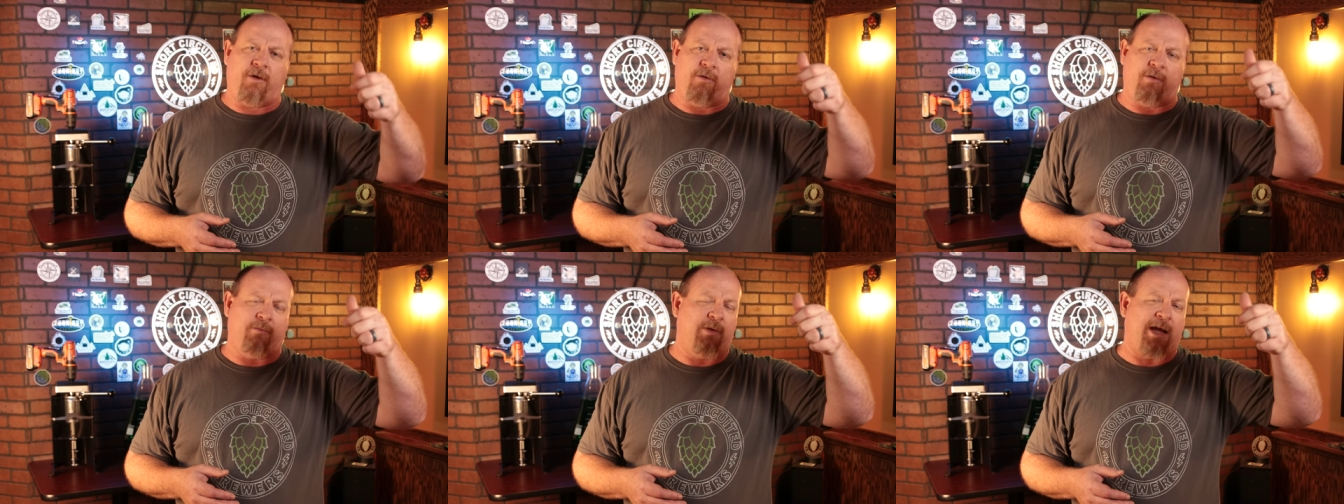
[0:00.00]

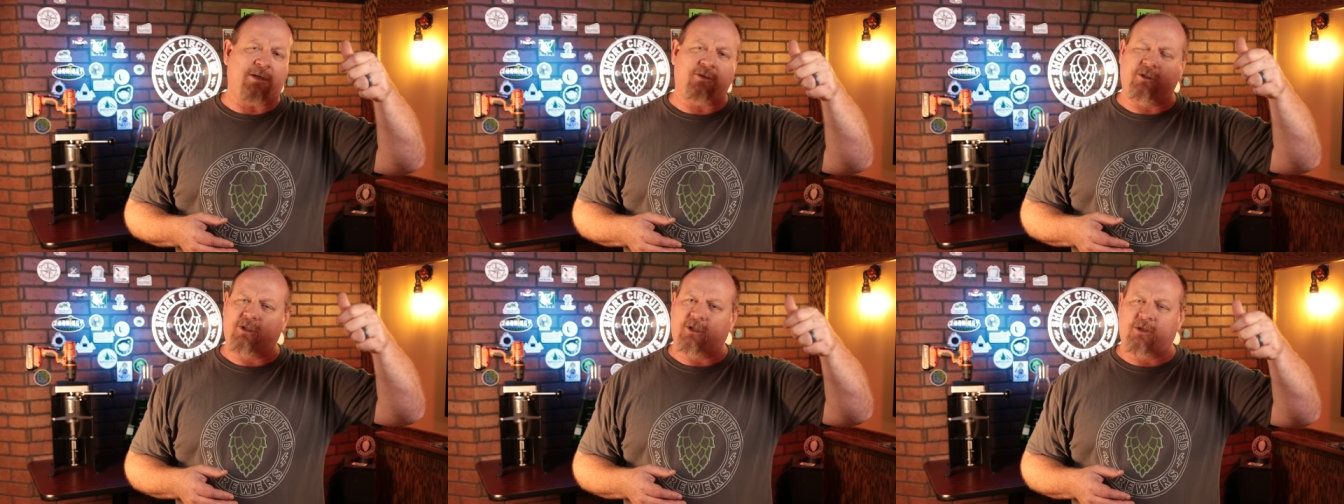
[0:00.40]
you
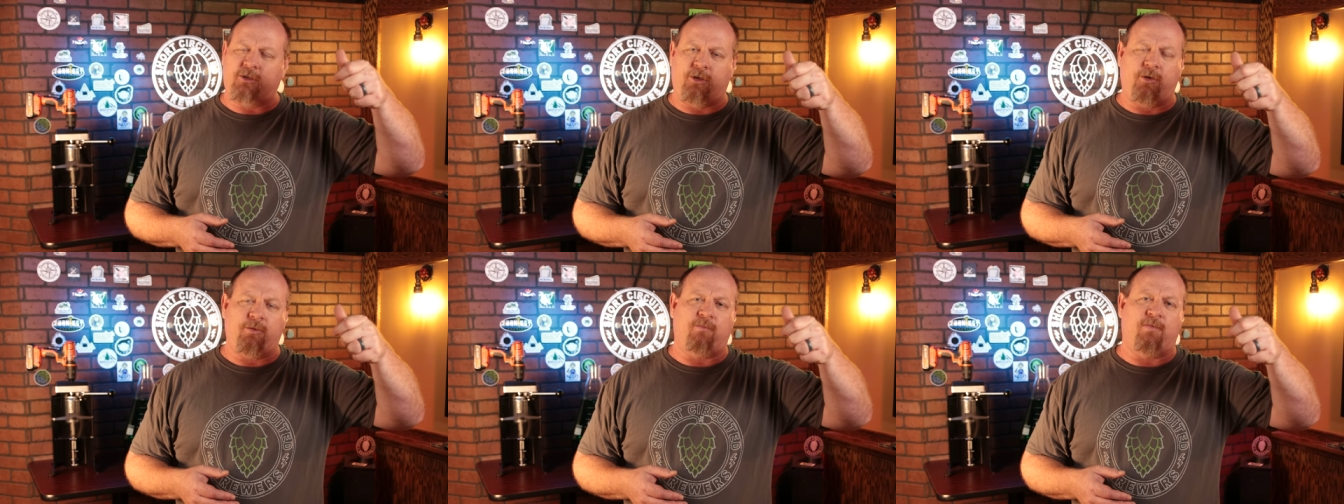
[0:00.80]
actually just
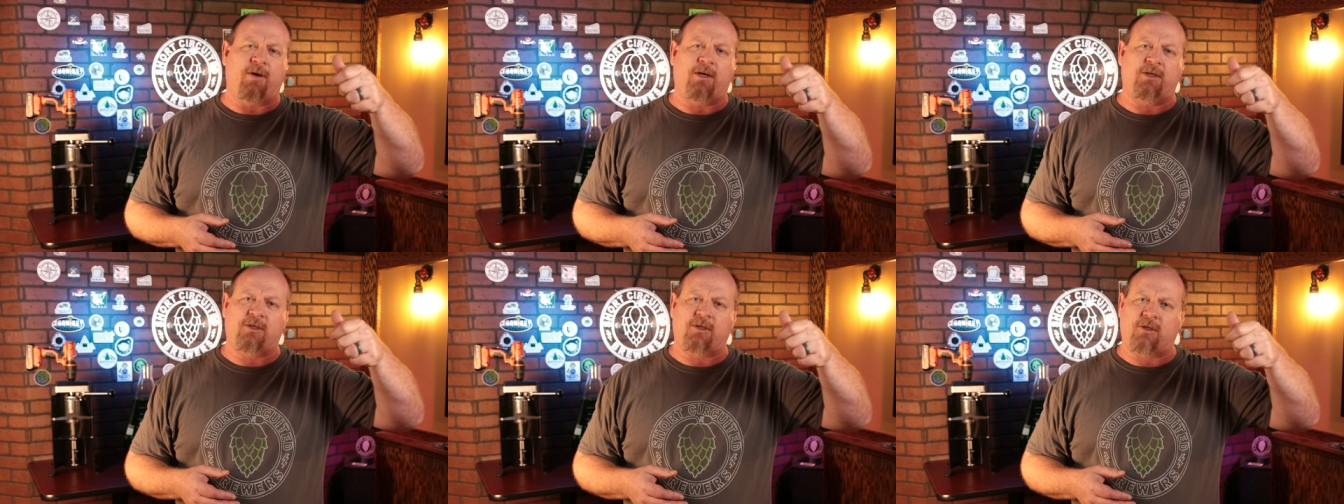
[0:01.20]
you
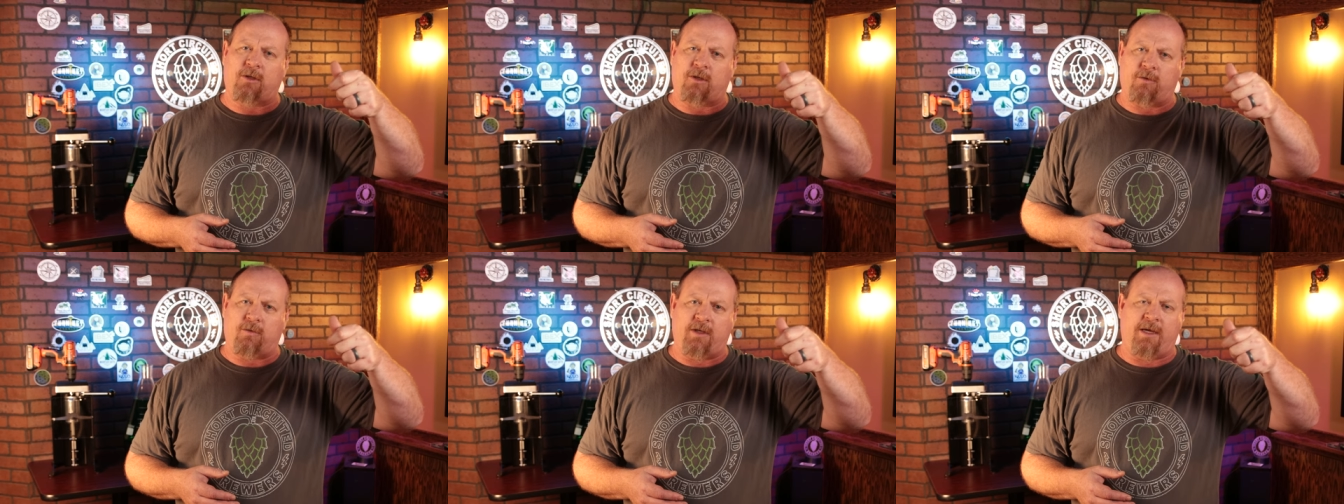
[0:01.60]
very
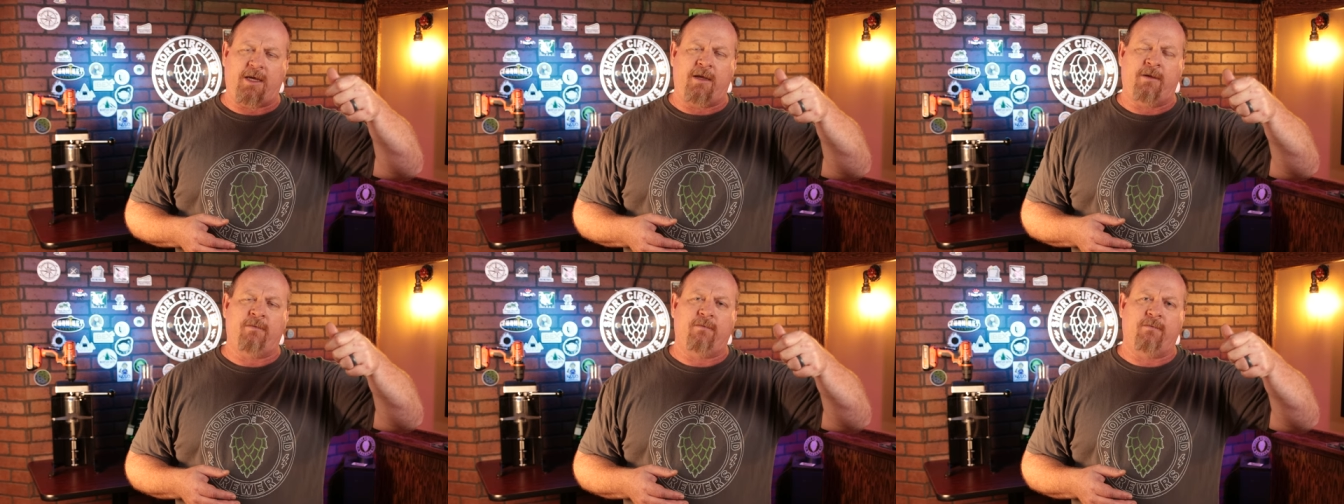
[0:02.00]

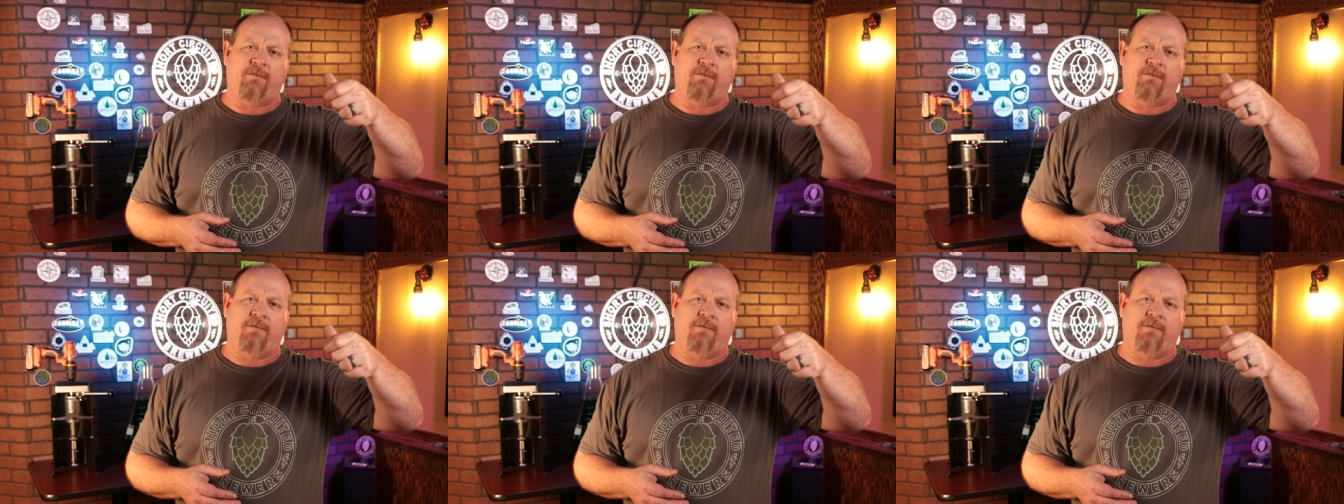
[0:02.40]
slowly,